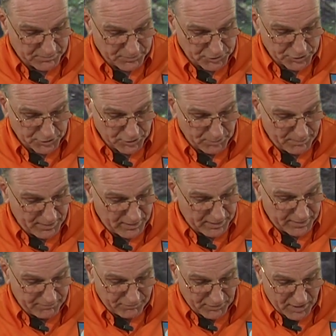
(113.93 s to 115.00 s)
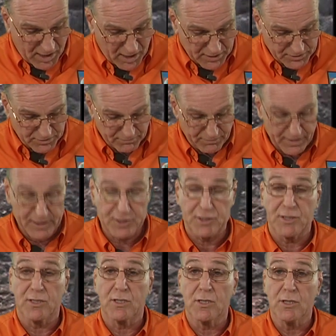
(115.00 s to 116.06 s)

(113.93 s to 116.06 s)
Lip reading: suitability for conservation,